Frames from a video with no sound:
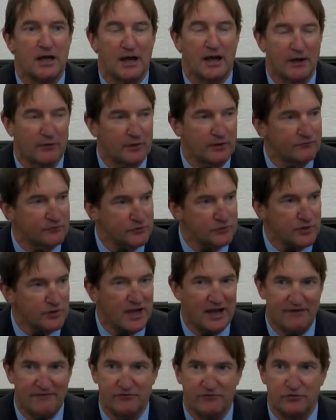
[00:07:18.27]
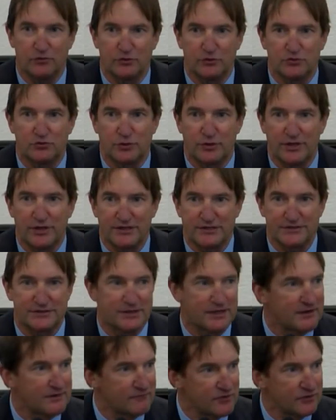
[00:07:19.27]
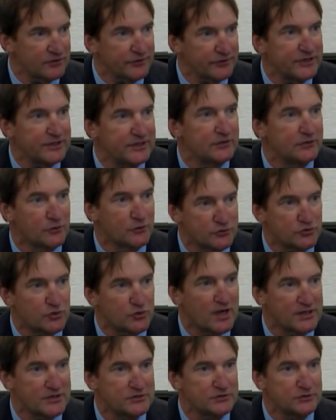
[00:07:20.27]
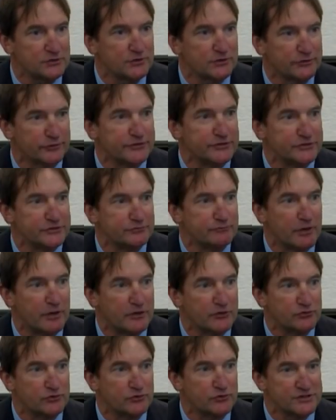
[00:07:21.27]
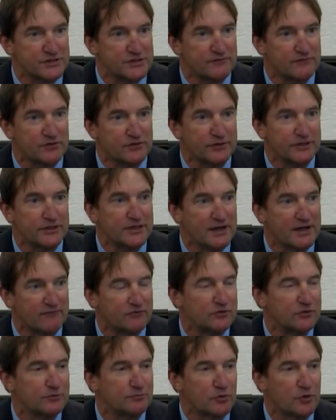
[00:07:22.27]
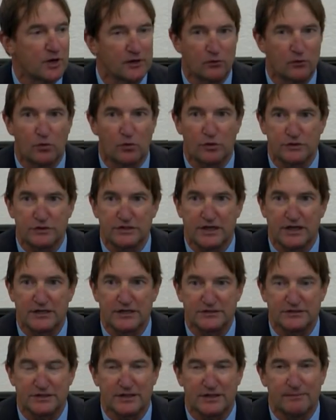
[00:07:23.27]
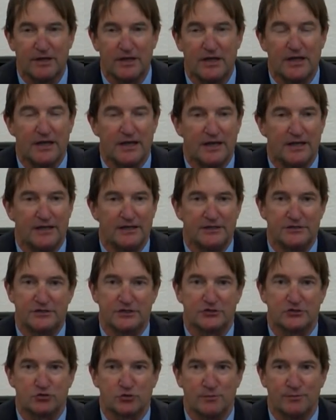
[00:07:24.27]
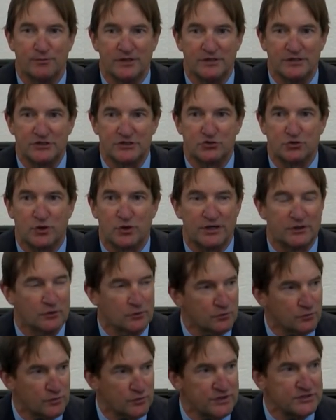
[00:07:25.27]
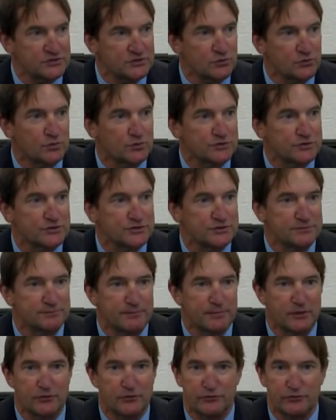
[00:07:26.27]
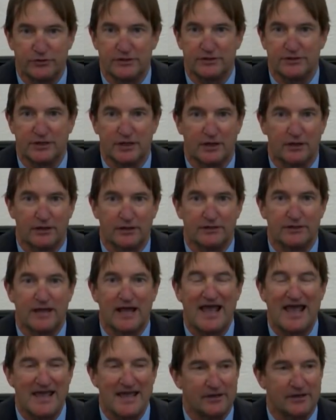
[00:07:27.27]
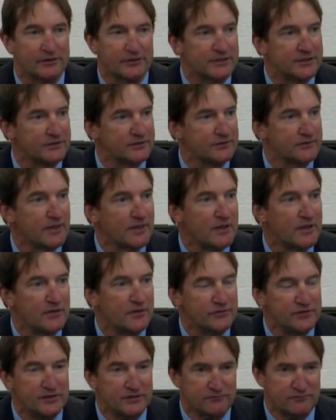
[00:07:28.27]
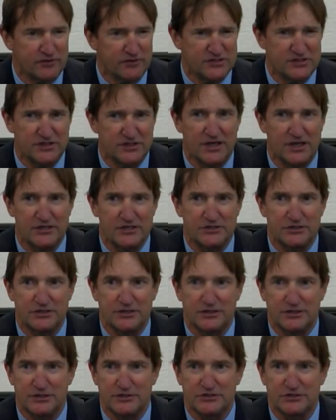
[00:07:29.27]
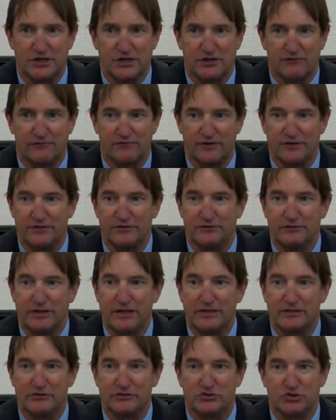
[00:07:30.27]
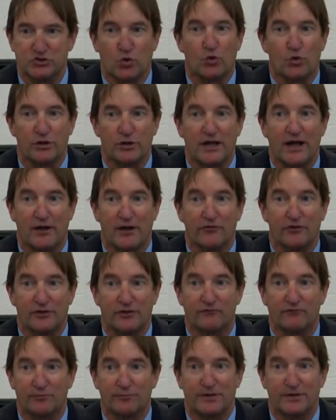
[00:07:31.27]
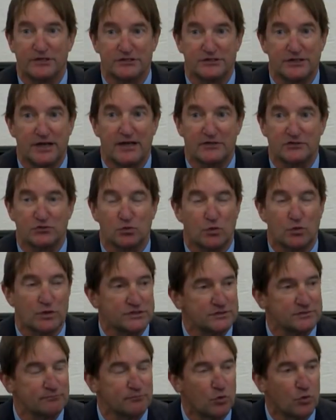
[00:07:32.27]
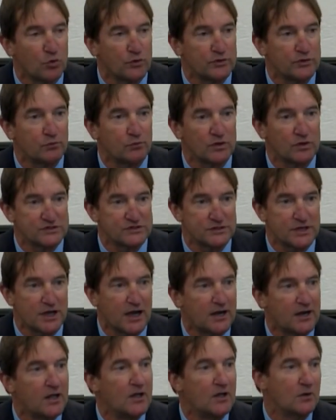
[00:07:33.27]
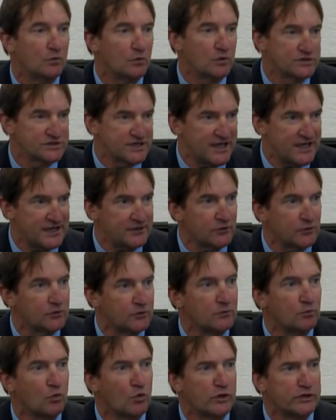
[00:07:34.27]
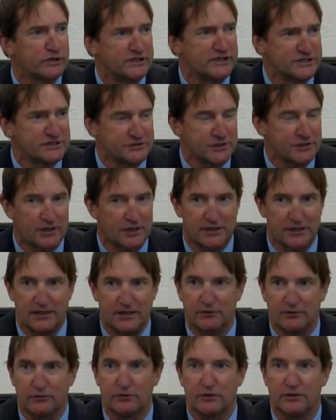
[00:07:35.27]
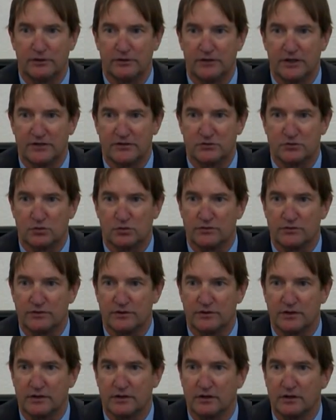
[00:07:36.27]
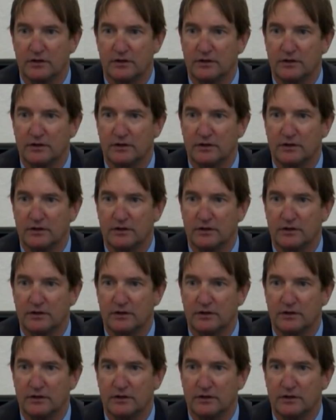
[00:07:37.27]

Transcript: However, you have to address every lead or try to at least address every lead after you prioritize them. And it's a tremendous drain on resources, both in, in handling the investigation itself and, in sorting out the information as to what's important and what's not, what's handled and what is not handled, and that sort of thing.